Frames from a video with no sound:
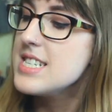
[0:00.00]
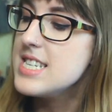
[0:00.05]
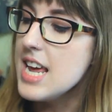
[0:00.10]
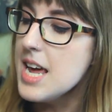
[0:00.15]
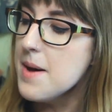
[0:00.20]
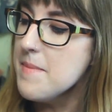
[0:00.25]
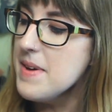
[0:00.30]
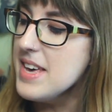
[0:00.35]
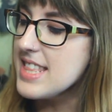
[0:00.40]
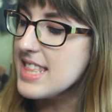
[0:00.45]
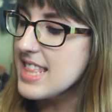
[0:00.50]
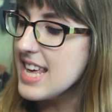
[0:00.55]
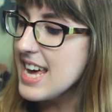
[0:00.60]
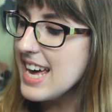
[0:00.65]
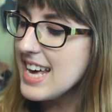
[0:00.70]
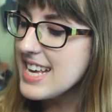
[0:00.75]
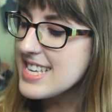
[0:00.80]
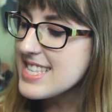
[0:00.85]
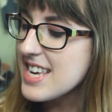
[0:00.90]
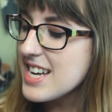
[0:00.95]
Damn it,
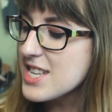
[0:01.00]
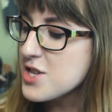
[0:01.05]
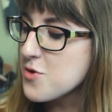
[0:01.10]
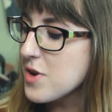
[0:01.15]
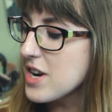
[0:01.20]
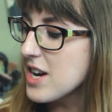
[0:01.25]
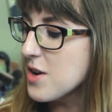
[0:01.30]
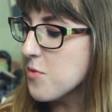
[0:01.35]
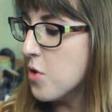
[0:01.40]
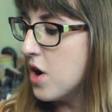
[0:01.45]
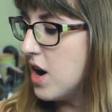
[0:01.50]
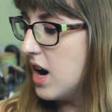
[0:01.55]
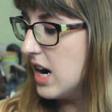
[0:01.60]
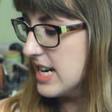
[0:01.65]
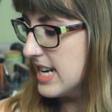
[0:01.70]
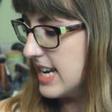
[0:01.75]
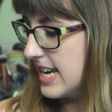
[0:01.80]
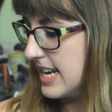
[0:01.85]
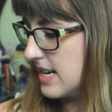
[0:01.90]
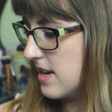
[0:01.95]
Lay's, that's what I
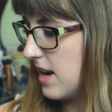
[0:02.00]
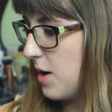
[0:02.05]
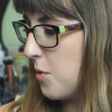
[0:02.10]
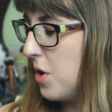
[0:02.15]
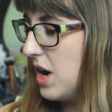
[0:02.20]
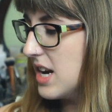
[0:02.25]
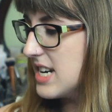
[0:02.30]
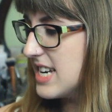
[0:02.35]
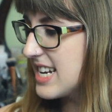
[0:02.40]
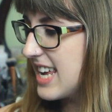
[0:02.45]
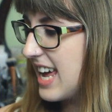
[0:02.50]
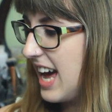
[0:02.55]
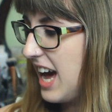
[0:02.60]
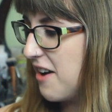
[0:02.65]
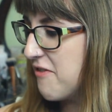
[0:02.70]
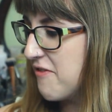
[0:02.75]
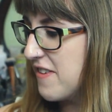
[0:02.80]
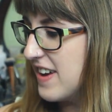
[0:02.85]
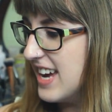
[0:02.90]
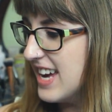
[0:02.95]
wanted. I wanted
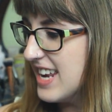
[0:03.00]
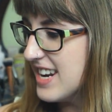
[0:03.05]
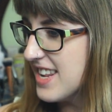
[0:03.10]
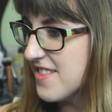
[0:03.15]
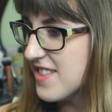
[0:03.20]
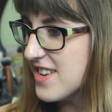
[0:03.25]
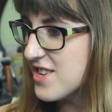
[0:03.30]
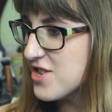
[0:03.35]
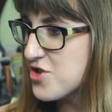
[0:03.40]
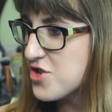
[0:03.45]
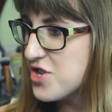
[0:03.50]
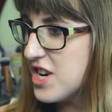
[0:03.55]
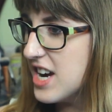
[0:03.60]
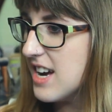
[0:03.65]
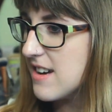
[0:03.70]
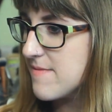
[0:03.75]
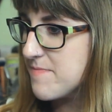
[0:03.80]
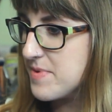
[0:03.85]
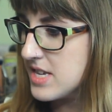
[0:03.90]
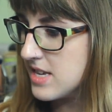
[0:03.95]
caffeine in these
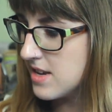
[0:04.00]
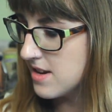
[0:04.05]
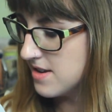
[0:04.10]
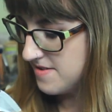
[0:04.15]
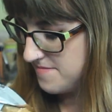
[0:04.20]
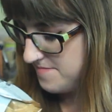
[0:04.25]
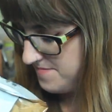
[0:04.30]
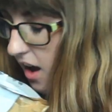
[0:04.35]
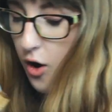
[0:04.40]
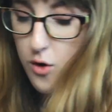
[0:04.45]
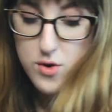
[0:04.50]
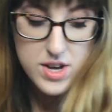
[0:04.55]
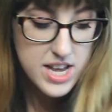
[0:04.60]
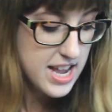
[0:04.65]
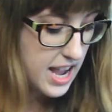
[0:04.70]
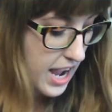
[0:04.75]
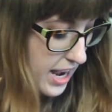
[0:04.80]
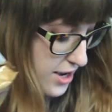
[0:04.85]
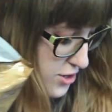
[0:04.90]
chips. Okay, I